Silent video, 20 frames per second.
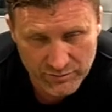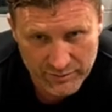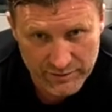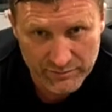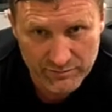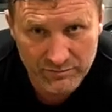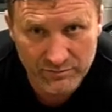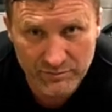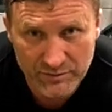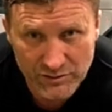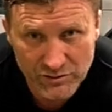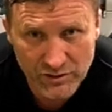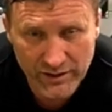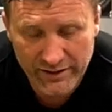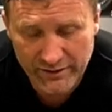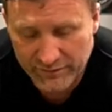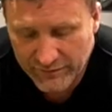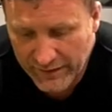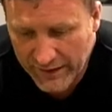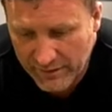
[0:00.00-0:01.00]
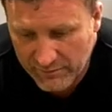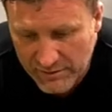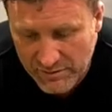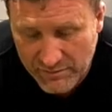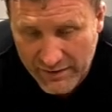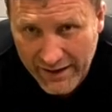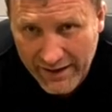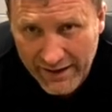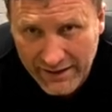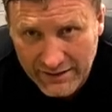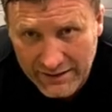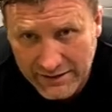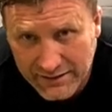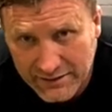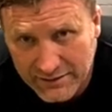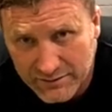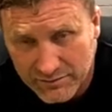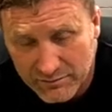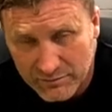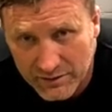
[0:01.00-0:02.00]
would be try to fight me back,
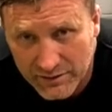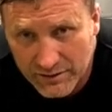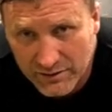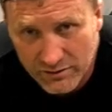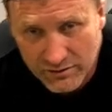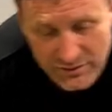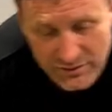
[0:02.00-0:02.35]
but as long